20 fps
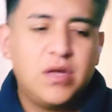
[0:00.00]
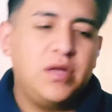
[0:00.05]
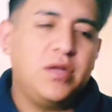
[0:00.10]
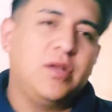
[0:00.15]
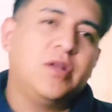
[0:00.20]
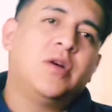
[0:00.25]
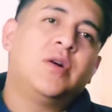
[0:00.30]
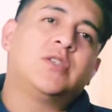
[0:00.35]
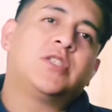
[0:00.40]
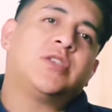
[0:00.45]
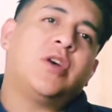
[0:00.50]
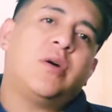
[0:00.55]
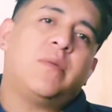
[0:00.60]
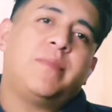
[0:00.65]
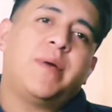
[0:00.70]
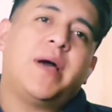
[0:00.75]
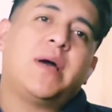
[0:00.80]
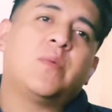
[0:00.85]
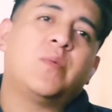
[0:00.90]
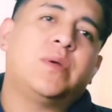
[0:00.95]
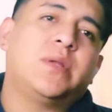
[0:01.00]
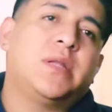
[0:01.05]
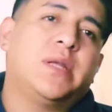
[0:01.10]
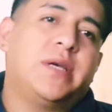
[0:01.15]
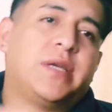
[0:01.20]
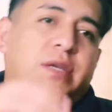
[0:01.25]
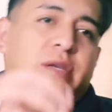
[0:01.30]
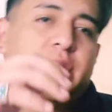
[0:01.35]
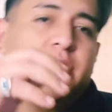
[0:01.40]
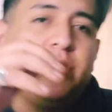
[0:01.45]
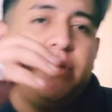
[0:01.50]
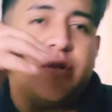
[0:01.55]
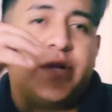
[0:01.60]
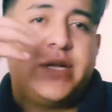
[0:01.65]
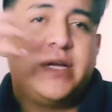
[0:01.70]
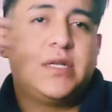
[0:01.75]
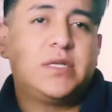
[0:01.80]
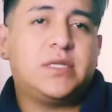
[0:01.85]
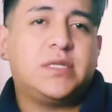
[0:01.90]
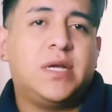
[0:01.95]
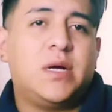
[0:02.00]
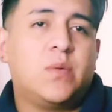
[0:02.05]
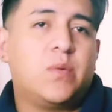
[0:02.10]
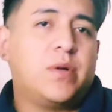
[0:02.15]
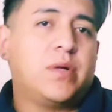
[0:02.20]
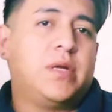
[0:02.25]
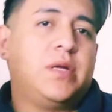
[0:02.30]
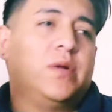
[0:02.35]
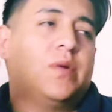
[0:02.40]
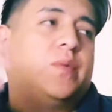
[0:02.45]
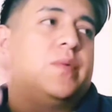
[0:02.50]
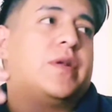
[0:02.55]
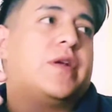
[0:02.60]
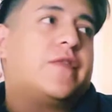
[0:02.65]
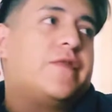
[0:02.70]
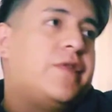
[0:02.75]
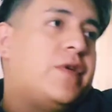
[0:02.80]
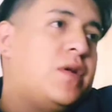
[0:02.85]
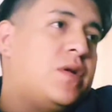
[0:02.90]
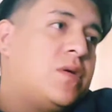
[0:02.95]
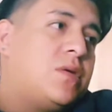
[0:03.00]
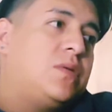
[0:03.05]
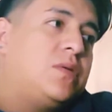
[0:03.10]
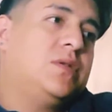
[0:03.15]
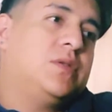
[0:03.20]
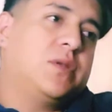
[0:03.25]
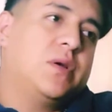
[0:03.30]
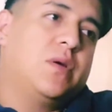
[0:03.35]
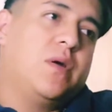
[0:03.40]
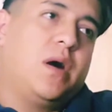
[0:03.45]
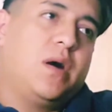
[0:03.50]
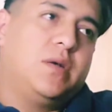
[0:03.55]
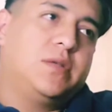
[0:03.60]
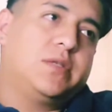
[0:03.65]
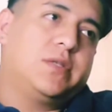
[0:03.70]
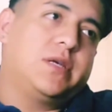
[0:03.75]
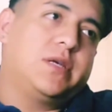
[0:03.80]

you know it's all bad when like your heater's not working or whatever, you know. So I was